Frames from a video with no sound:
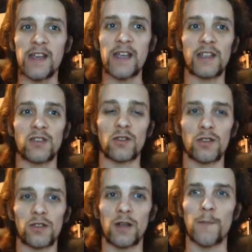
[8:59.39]
is
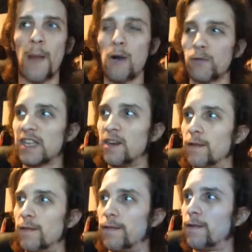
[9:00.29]
just a mountain
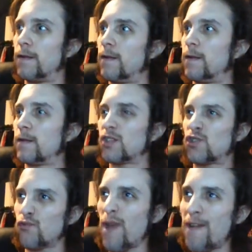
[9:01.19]
of
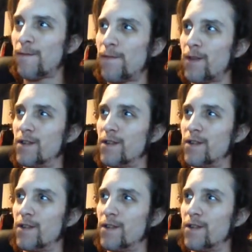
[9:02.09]
strength